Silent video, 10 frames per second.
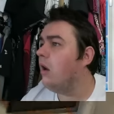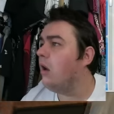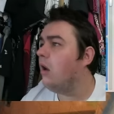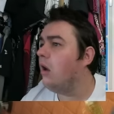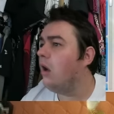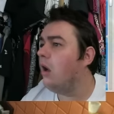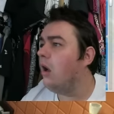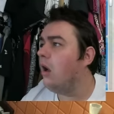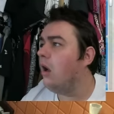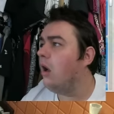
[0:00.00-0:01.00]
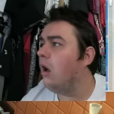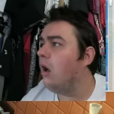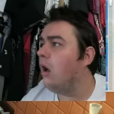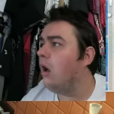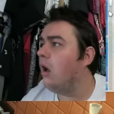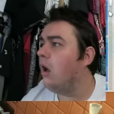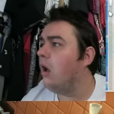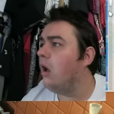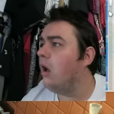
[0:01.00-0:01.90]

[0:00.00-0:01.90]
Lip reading: (no one is talking)